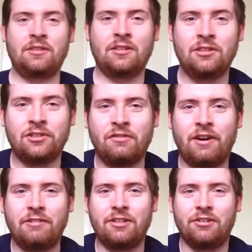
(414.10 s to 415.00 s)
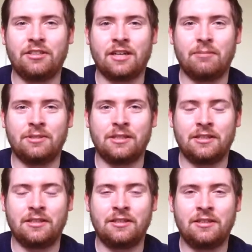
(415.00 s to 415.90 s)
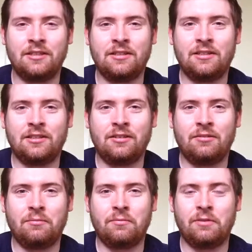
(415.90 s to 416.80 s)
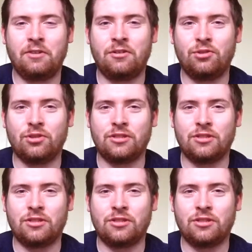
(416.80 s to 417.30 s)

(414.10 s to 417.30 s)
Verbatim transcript: so Survivor Series comes and Russo's